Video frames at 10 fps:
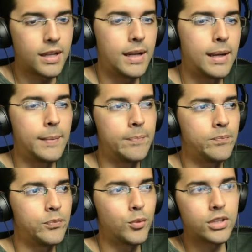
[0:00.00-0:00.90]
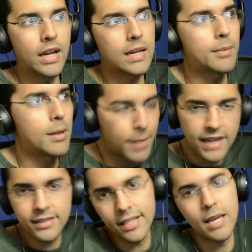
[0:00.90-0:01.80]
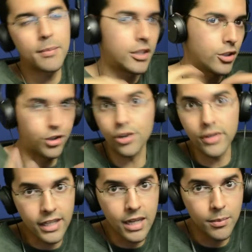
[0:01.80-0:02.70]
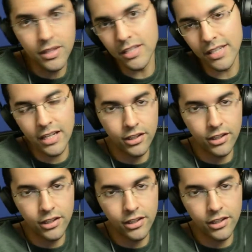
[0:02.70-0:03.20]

We're talking about a past game, and then the current game with Ys 8,